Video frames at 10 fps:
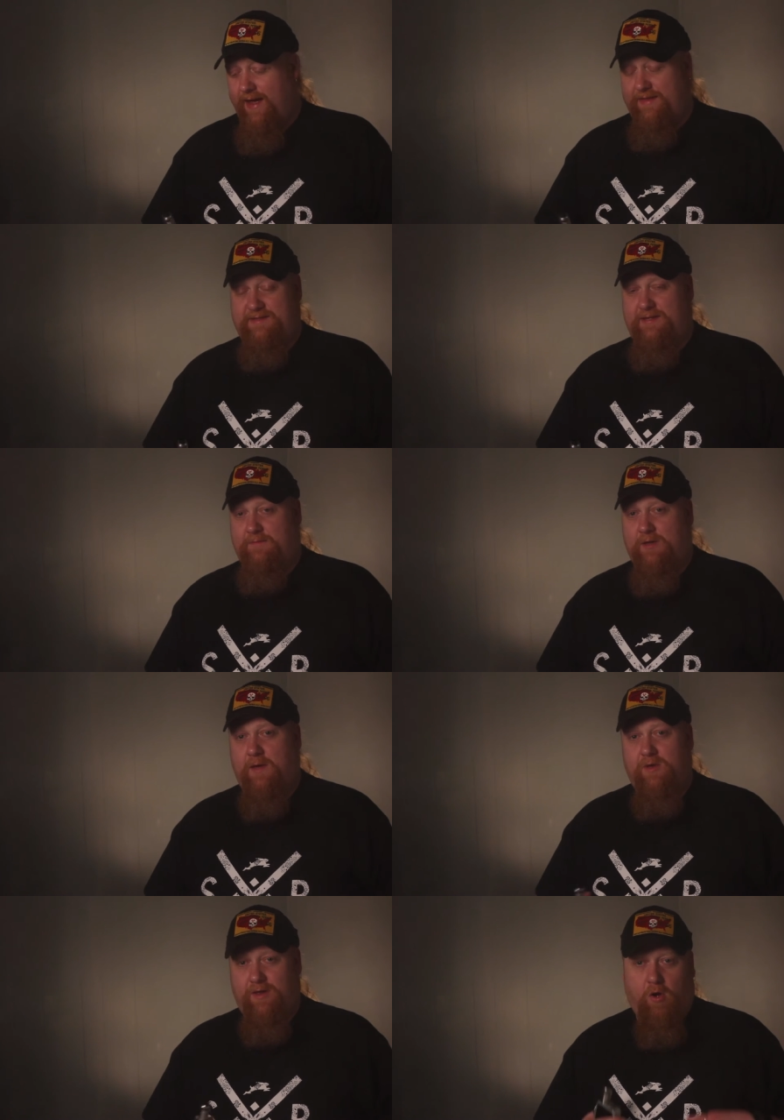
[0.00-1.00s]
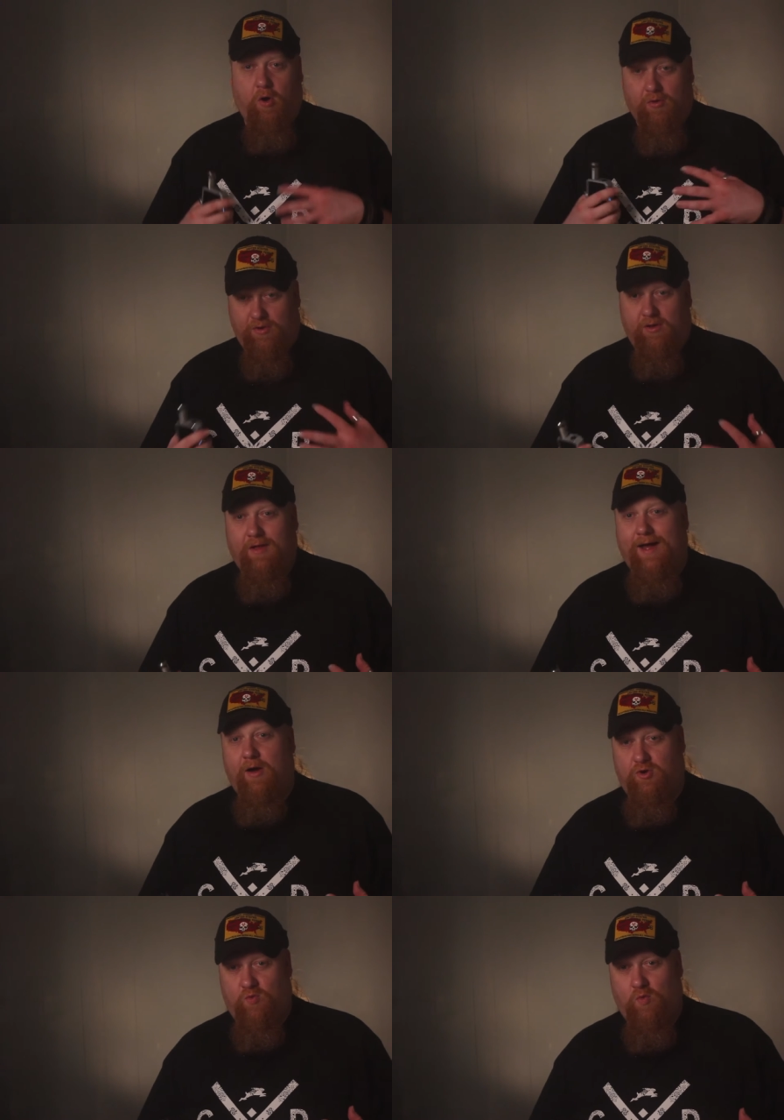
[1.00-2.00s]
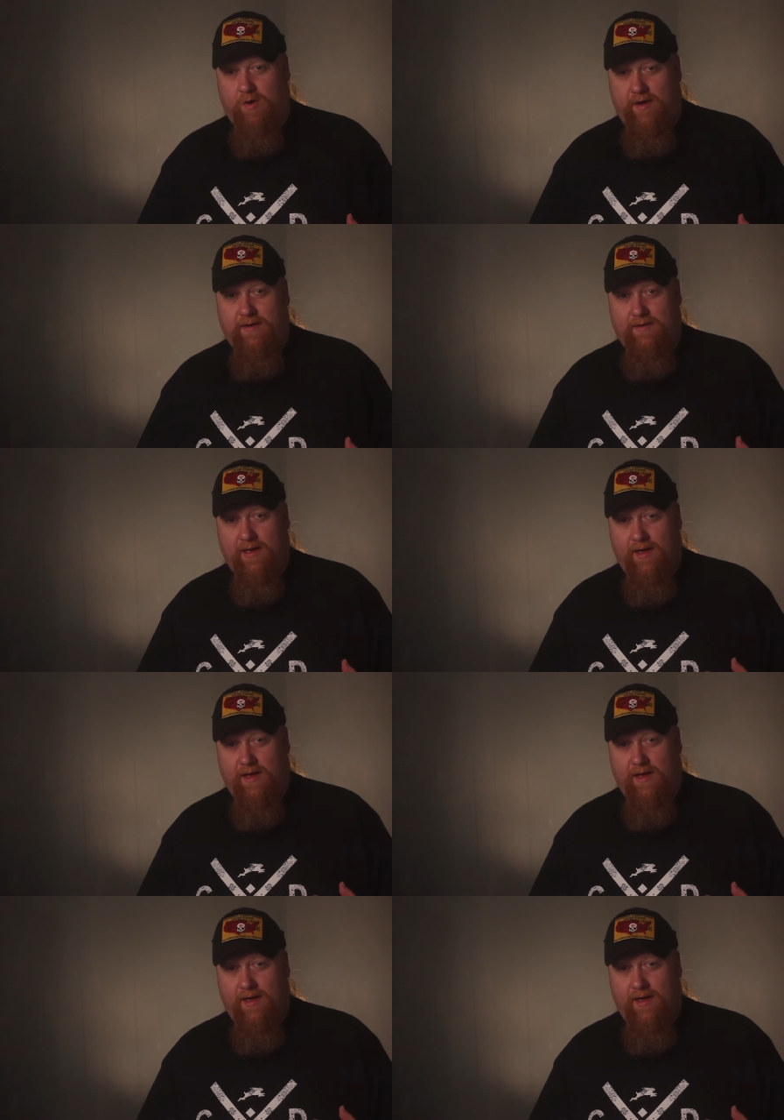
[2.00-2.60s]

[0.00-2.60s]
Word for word: At the same time, you get all the cloud you want